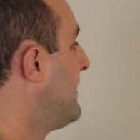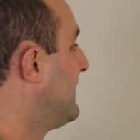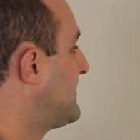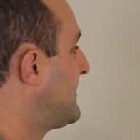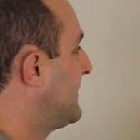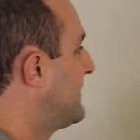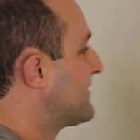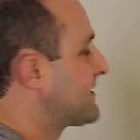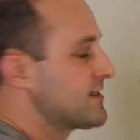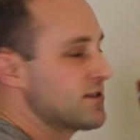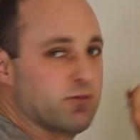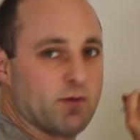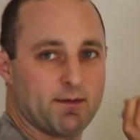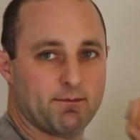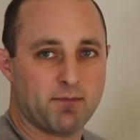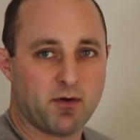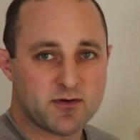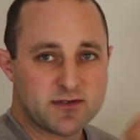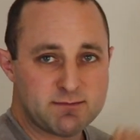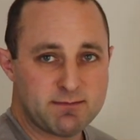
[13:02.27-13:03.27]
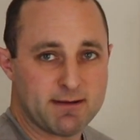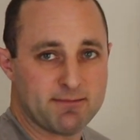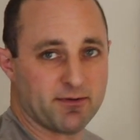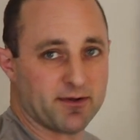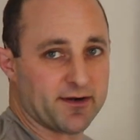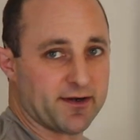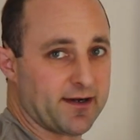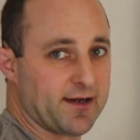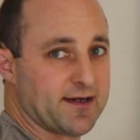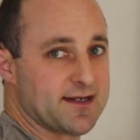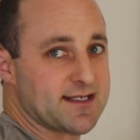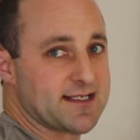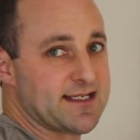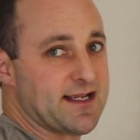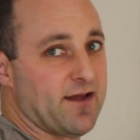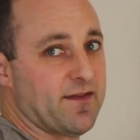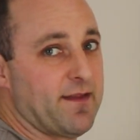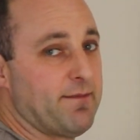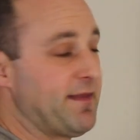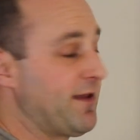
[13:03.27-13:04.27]
See, this is what most people are going to
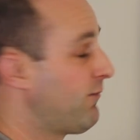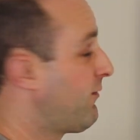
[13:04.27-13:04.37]
sell them.